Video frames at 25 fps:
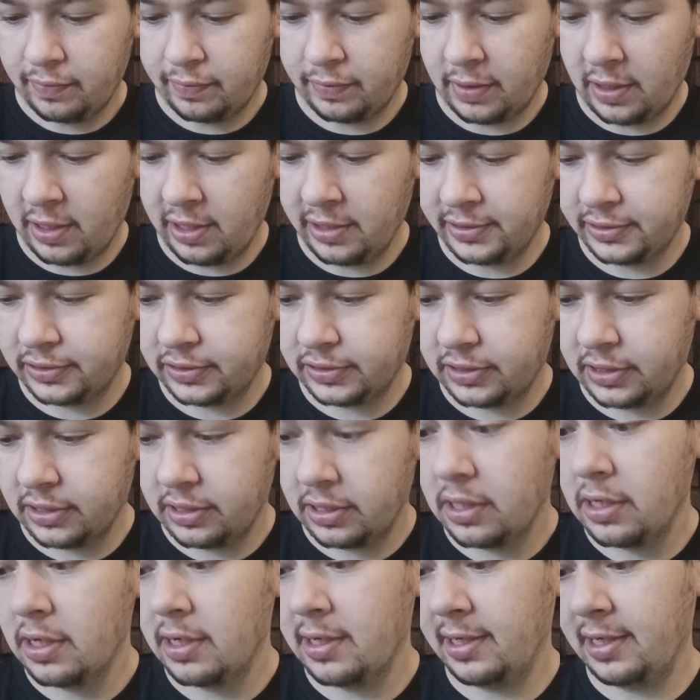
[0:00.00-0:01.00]
Frost
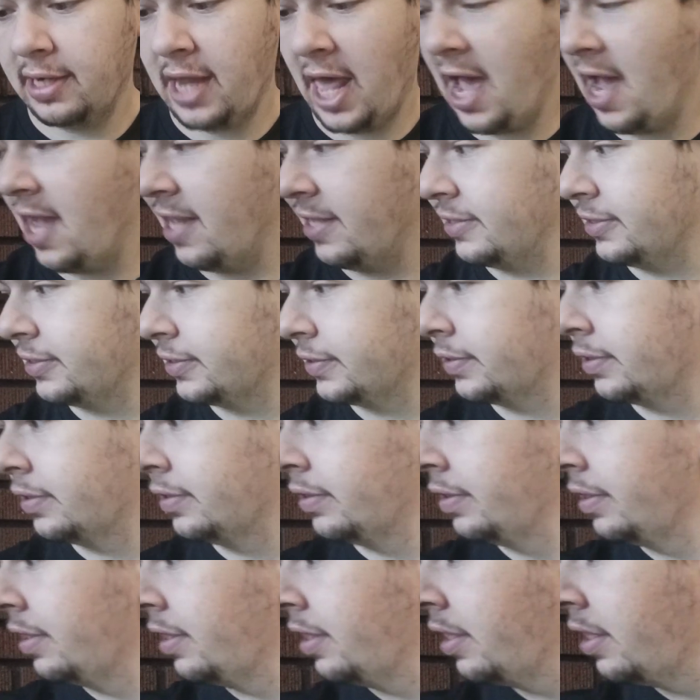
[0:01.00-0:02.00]
last.
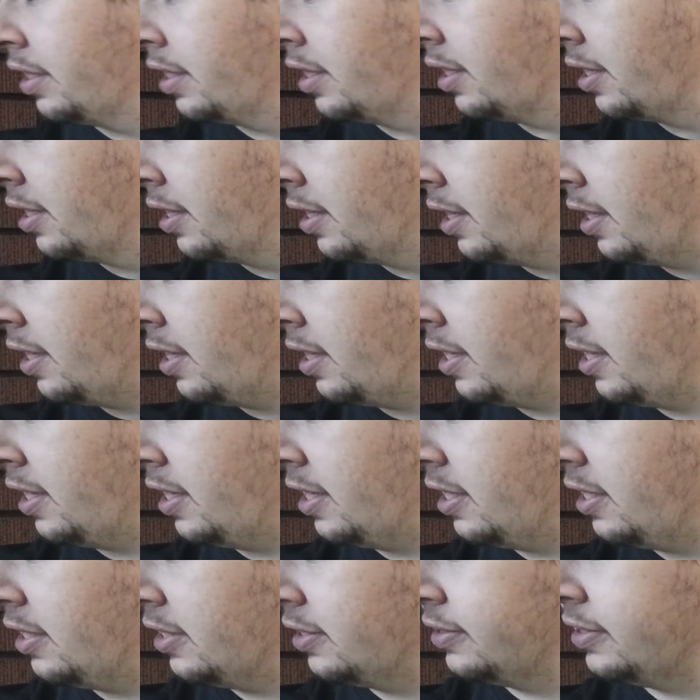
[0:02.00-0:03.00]

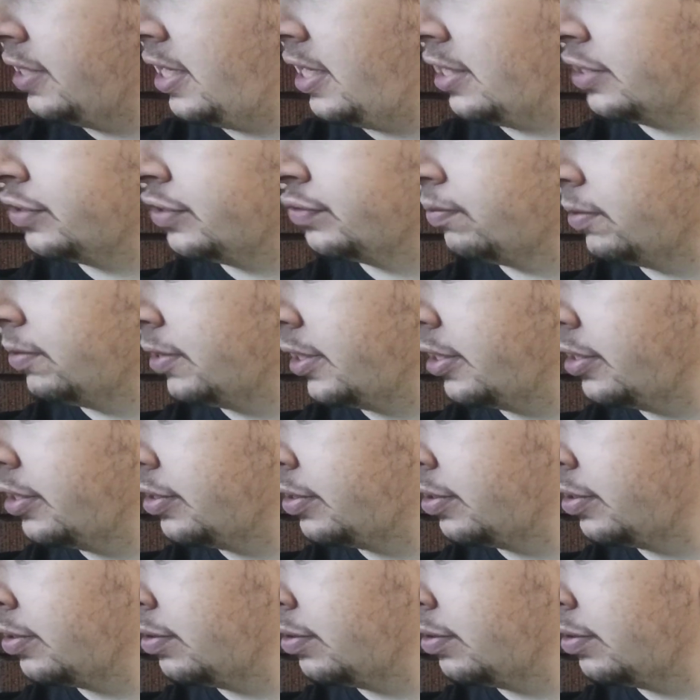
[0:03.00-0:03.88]
And next we're gonna